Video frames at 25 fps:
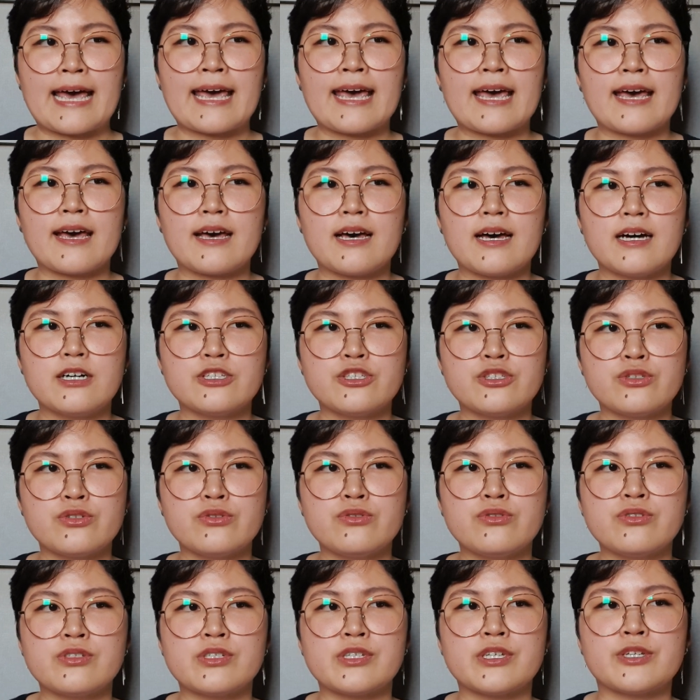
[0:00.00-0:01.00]
I
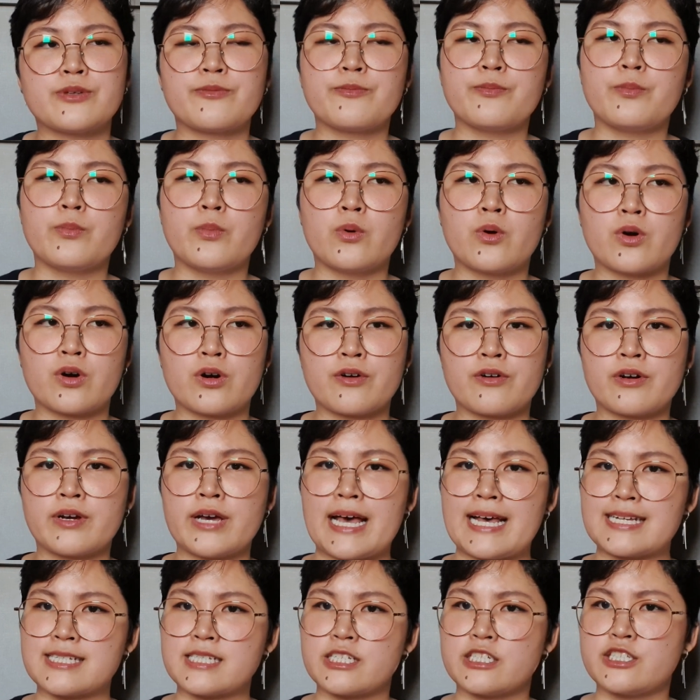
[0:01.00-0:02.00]
use it more
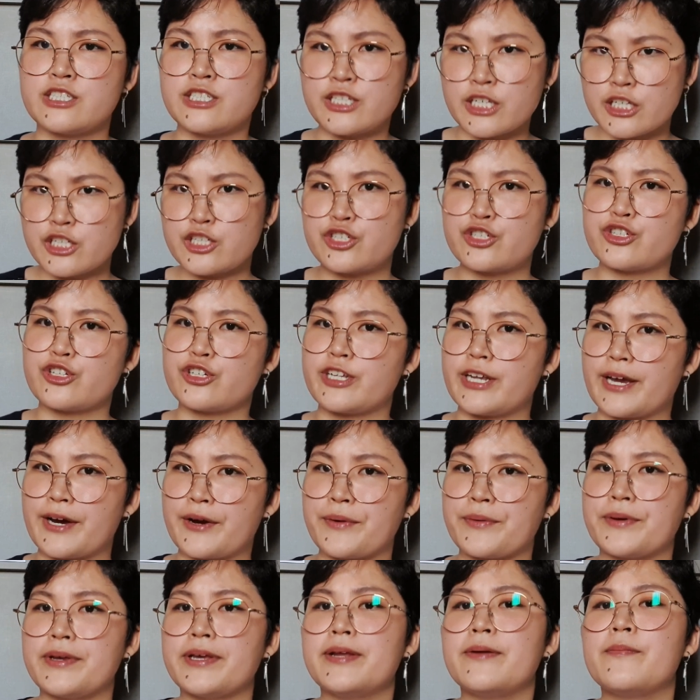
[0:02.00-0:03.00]
as a
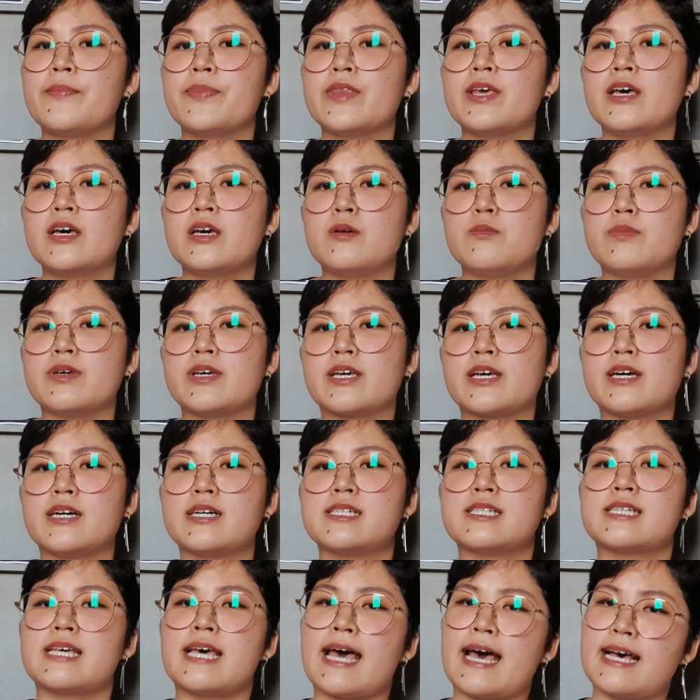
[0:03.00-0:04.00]
dictionary
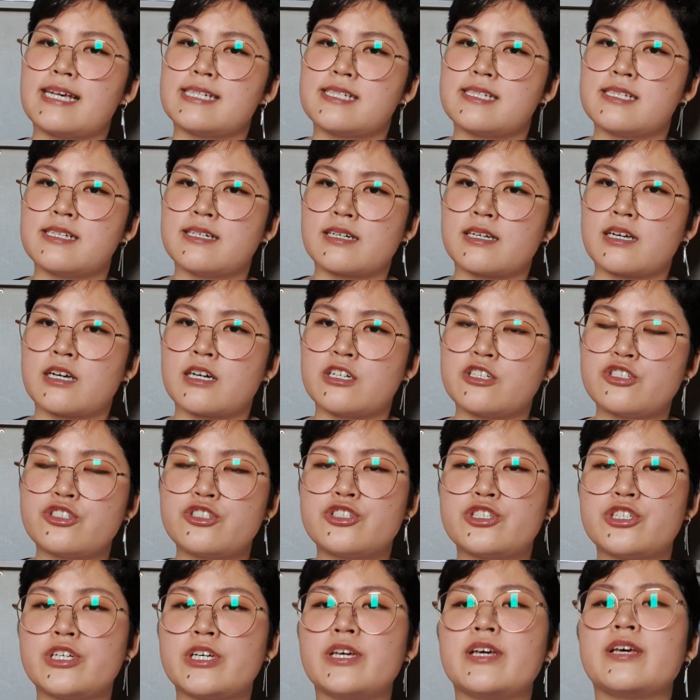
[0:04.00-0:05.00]
because it has the
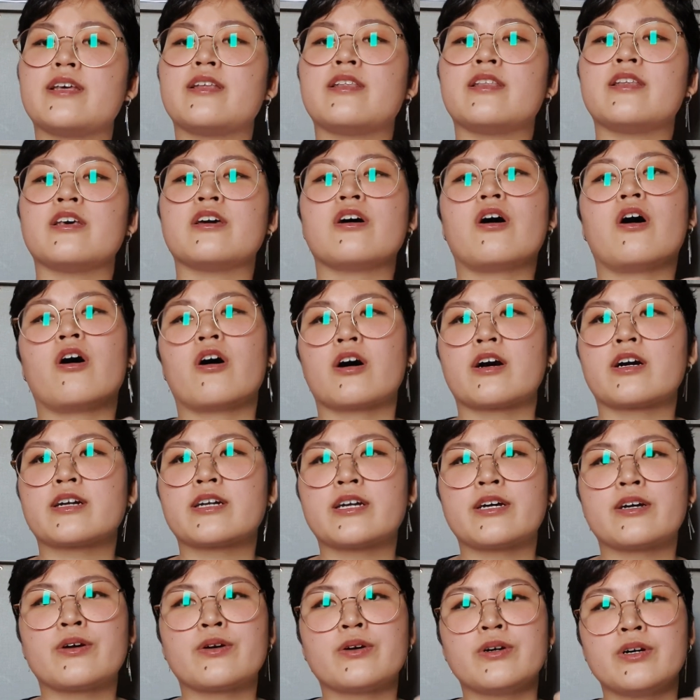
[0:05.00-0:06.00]
kanji, the
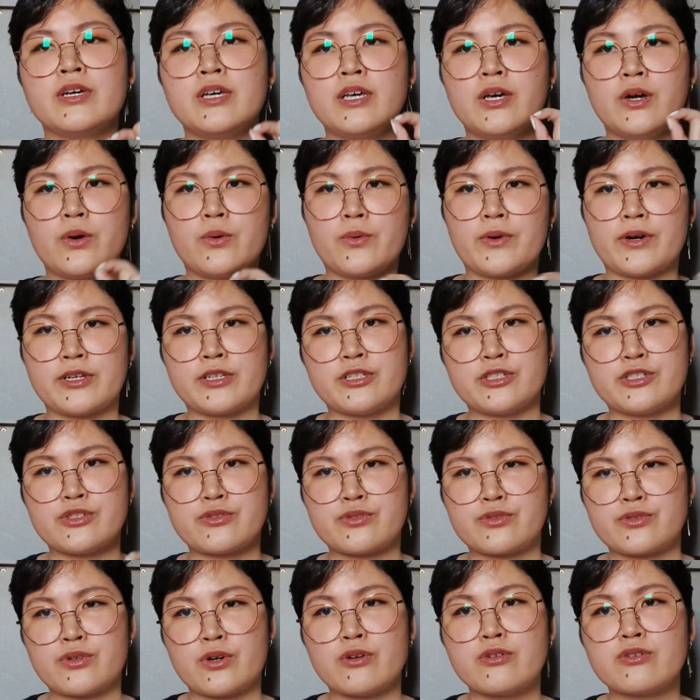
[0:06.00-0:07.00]
order, where the
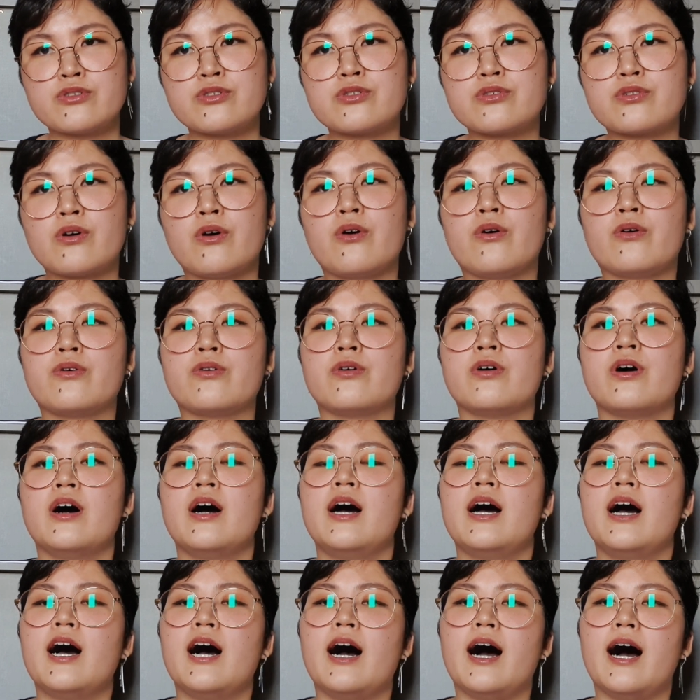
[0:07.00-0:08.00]
strokes
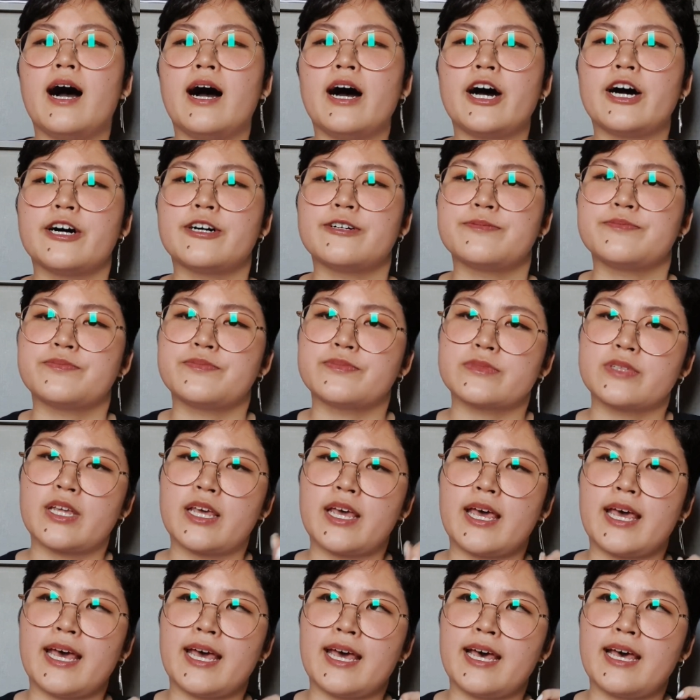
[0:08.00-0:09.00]
go,
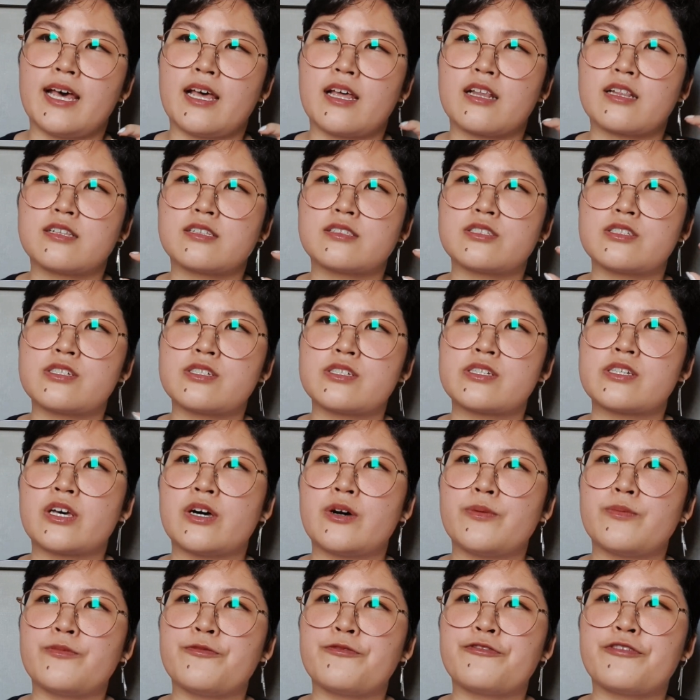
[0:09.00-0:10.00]
and
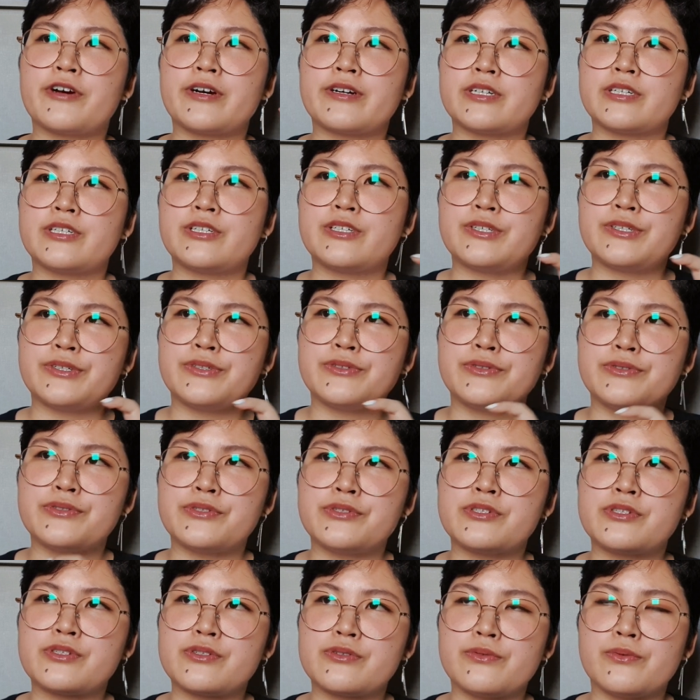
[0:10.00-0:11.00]
some very
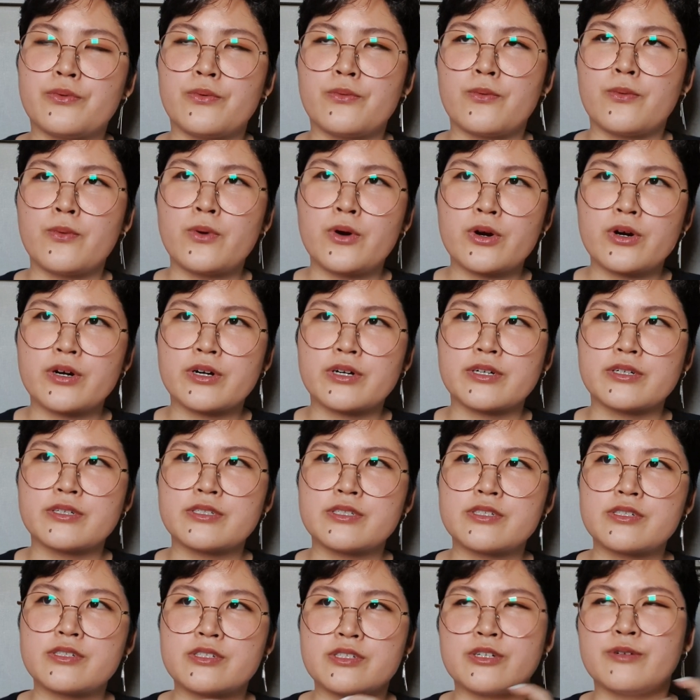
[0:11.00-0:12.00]
used
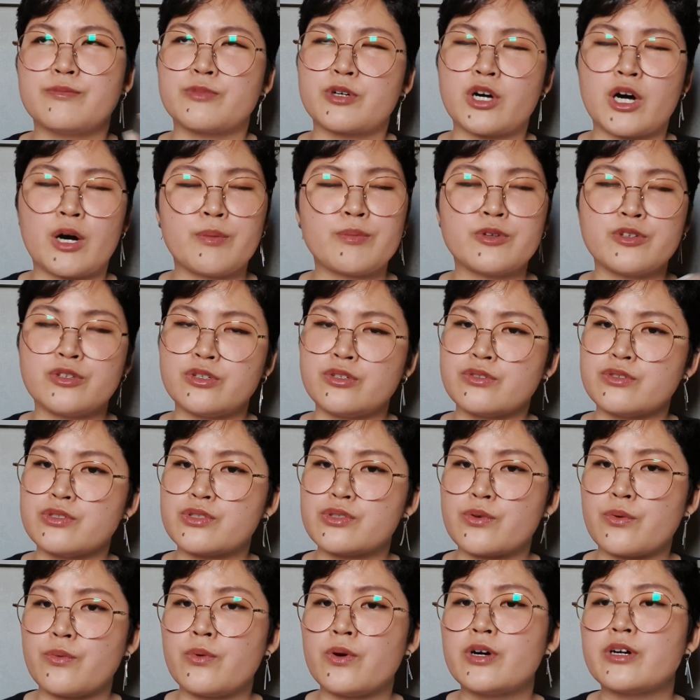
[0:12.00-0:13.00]
words, some common
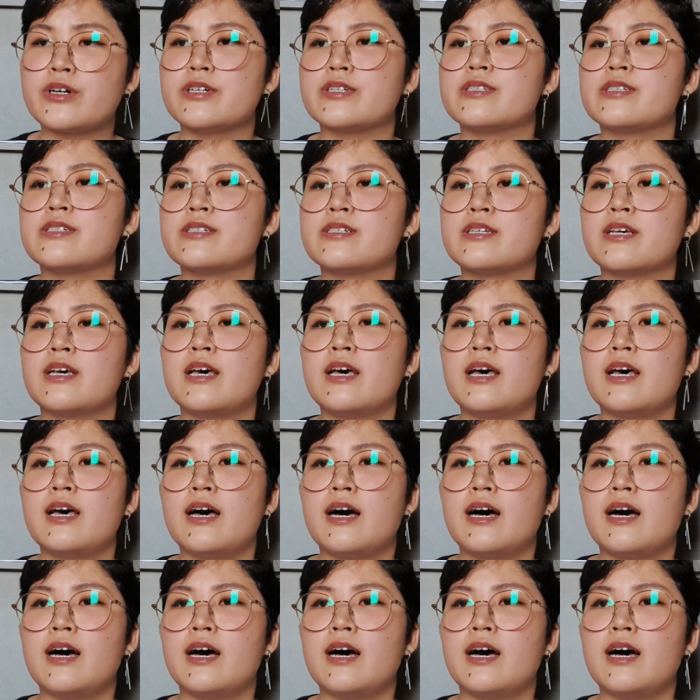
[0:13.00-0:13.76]
used words,